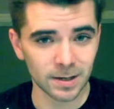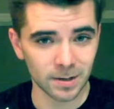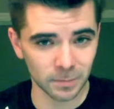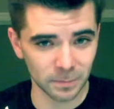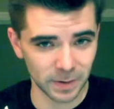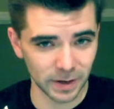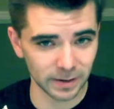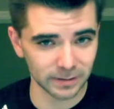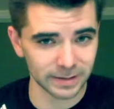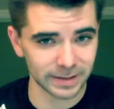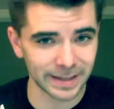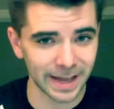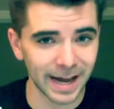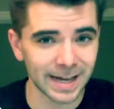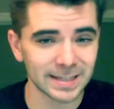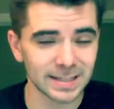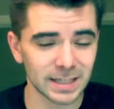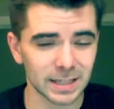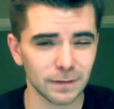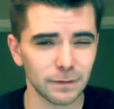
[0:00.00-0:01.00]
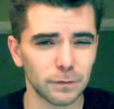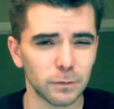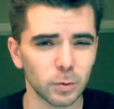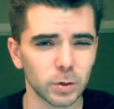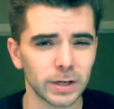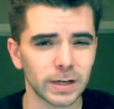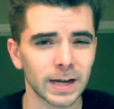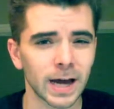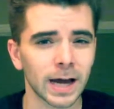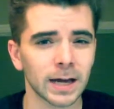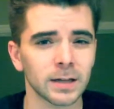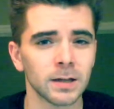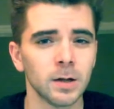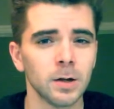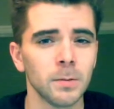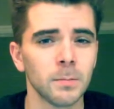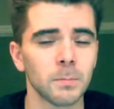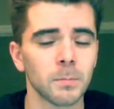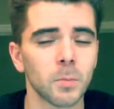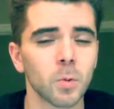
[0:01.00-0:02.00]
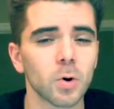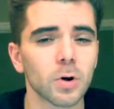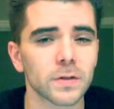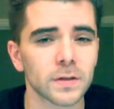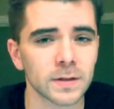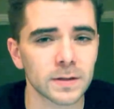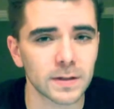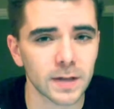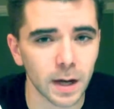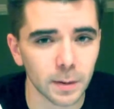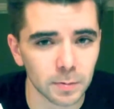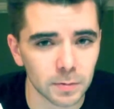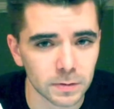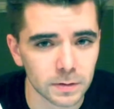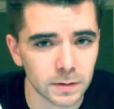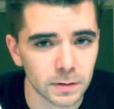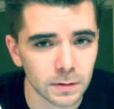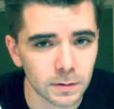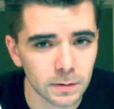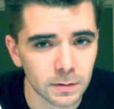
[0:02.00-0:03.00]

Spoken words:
compared to 1949 more than doubled.